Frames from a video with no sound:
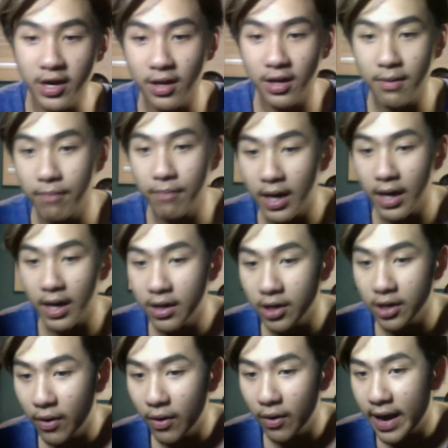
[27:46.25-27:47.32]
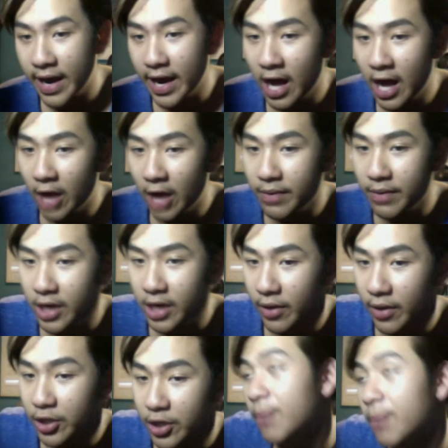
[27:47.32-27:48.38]
But, you know, it kind of helped me, you know,
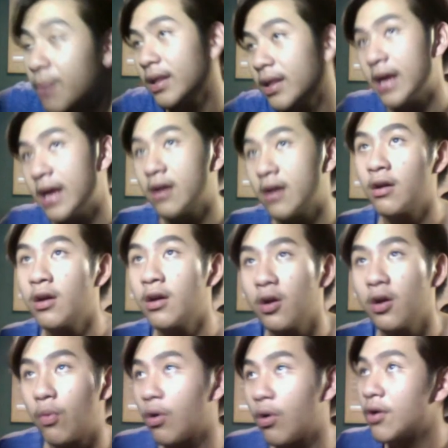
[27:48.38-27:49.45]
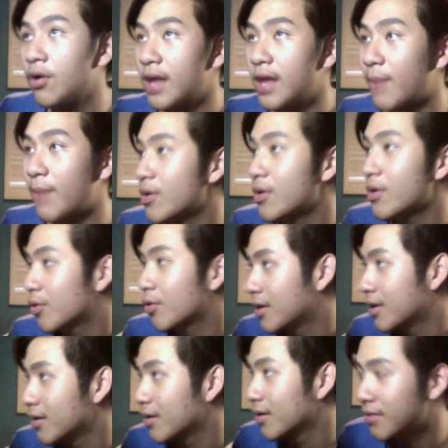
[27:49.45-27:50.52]
interpret, like, words and my resources,
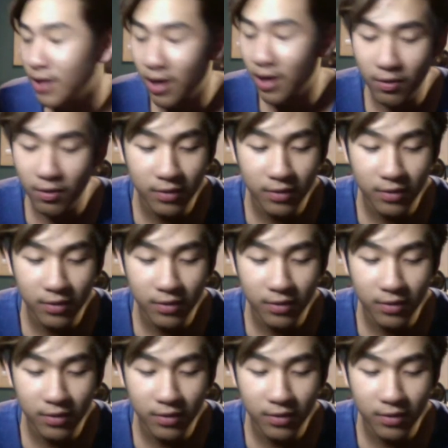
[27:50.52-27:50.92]
you know.